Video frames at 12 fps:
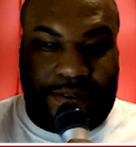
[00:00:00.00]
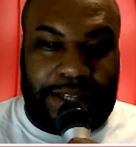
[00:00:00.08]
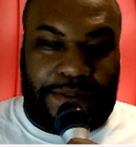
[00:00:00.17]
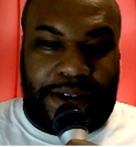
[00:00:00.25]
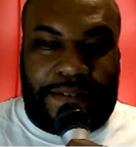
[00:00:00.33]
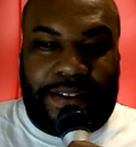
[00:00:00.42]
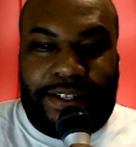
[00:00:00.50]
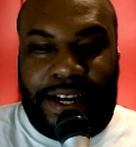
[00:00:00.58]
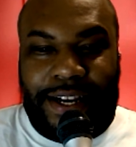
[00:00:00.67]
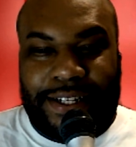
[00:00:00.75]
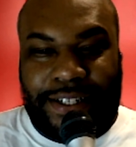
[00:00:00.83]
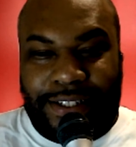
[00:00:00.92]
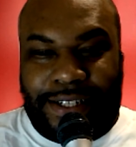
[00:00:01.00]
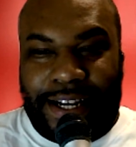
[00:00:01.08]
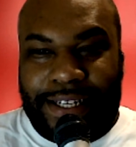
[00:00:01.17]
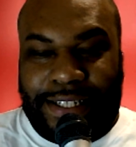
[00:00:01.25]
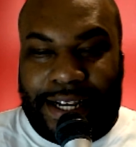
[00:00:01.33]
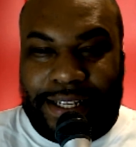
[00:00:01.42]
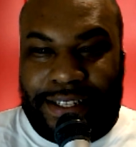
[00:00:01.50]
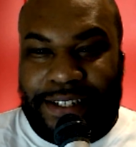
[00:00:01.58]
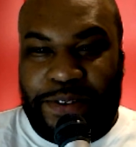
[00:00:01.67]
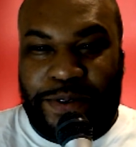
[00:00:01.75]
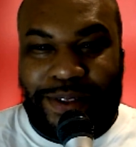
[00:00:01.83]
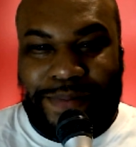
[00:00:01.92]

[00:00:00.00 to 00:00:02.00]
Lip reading: They would have to change that to The